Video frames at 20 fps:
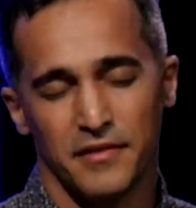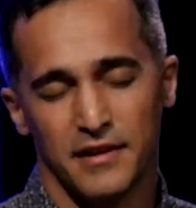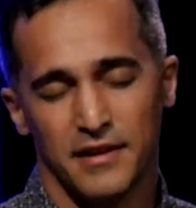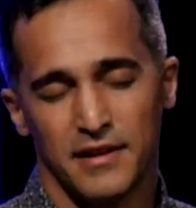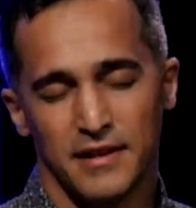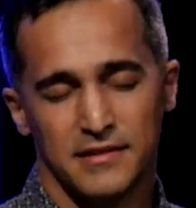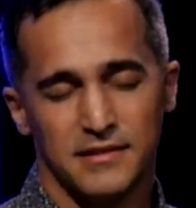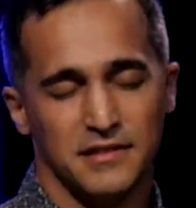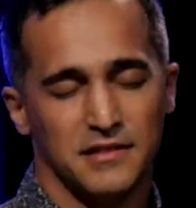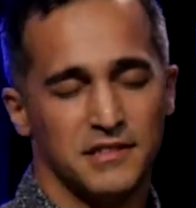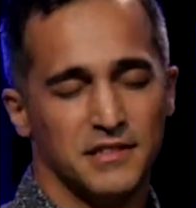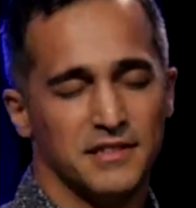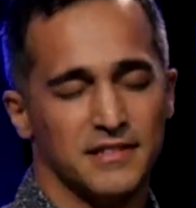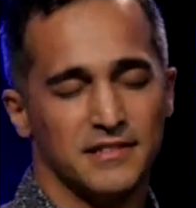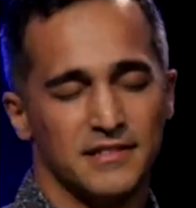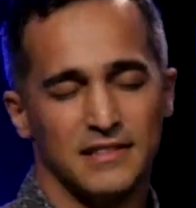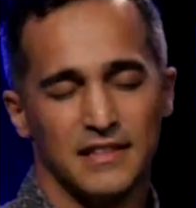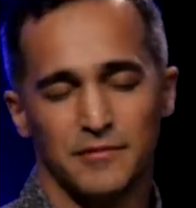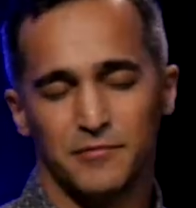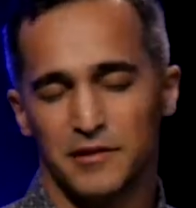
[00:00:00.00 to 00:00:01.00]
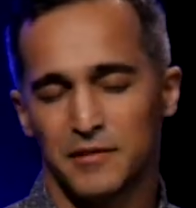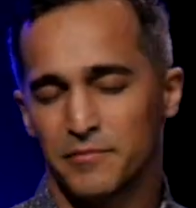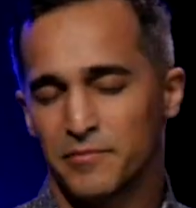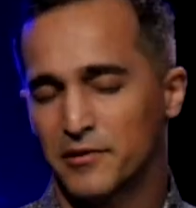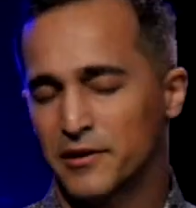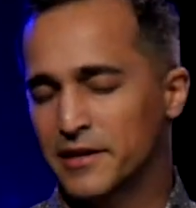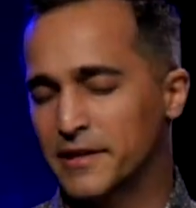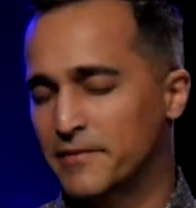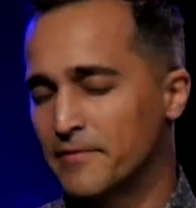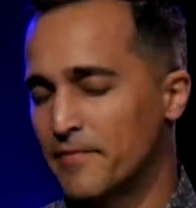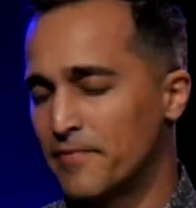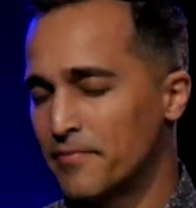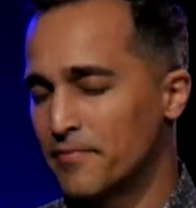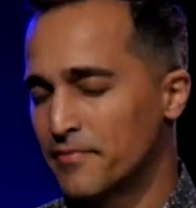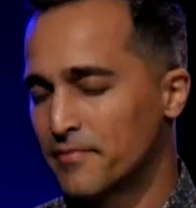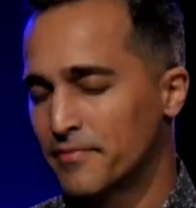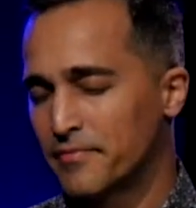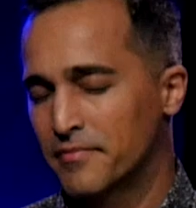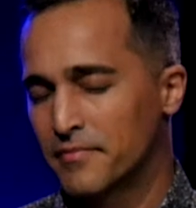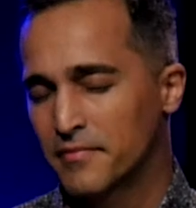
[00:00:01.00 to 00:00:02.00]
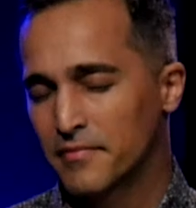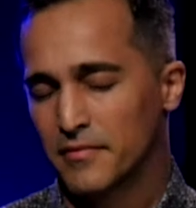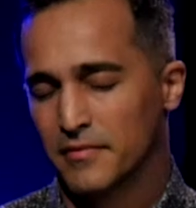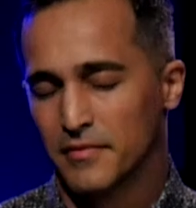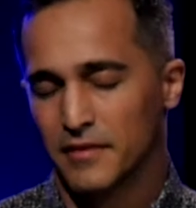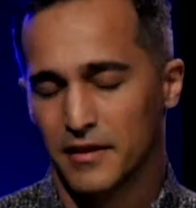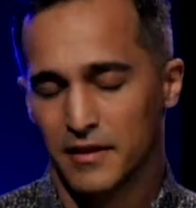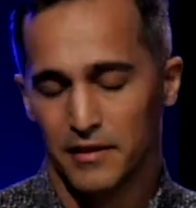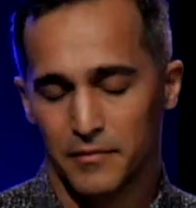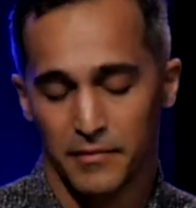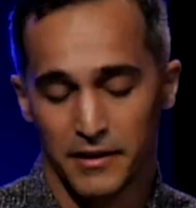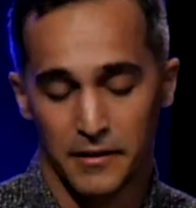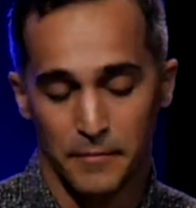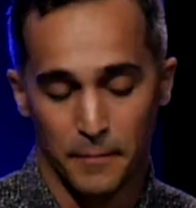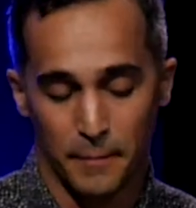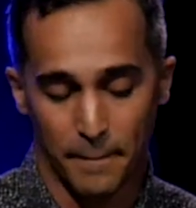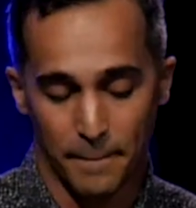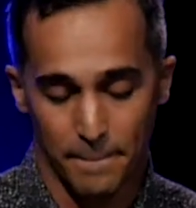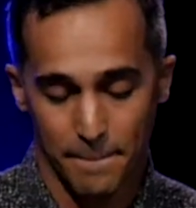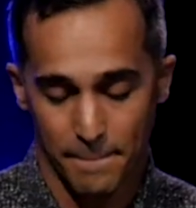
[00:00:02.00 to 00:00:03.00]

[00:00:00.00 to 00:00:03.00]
It's in Jesus' name we pray. Amen.